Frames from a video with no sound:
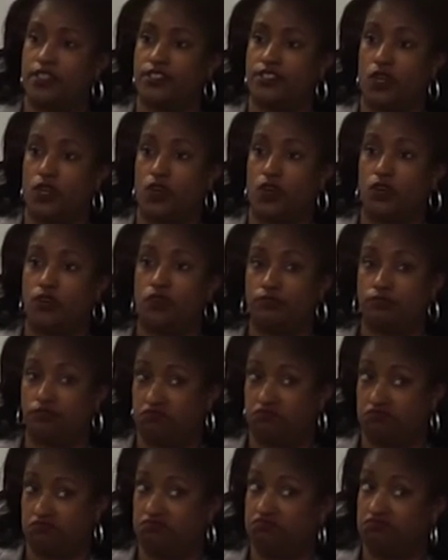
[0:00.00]
So
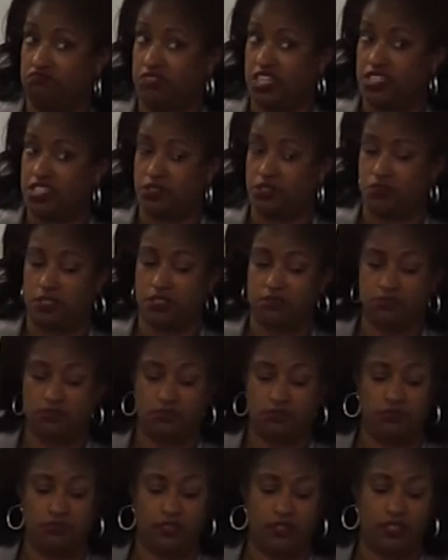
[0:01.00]
that's what
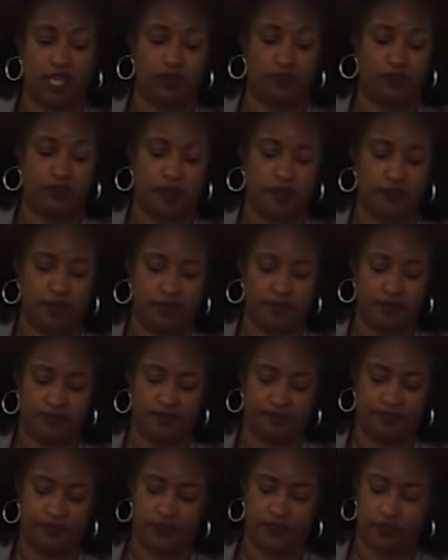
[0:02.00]
you got to remember.
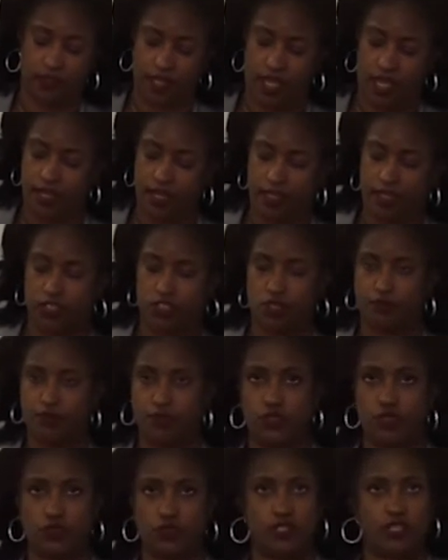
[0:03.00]
Okay, because your
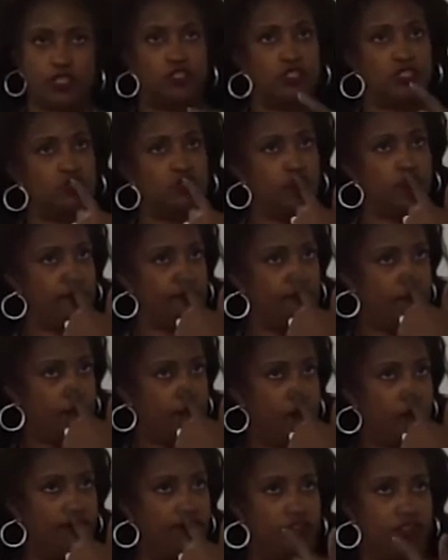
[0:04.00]
pituitary is straight back
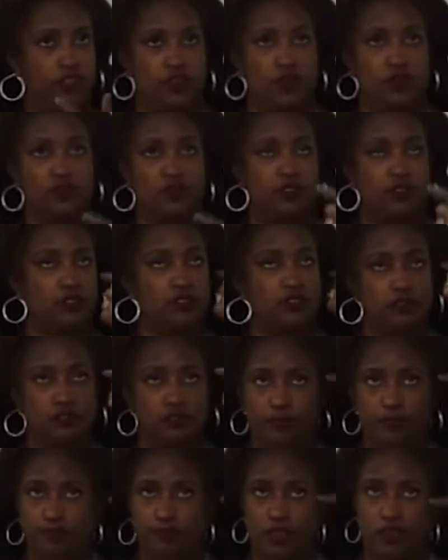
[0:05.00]
off the nose,
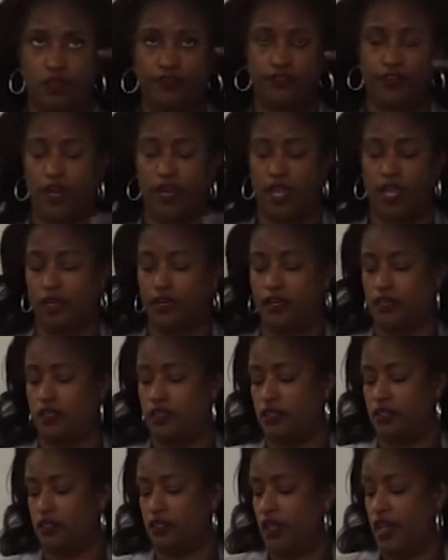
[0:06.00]
the middle of your head.
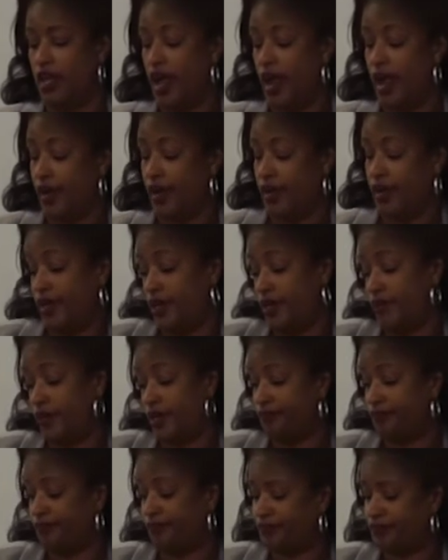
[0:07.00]
All right,
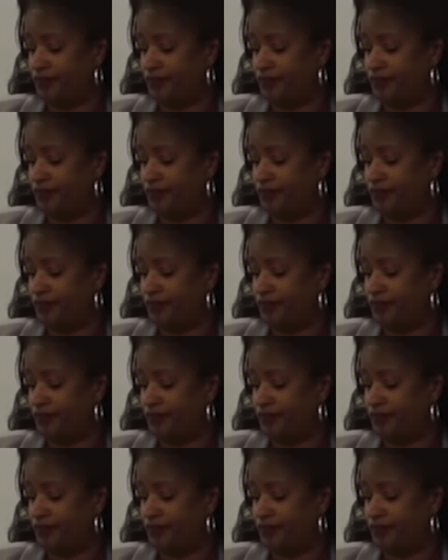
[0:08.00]
anyway.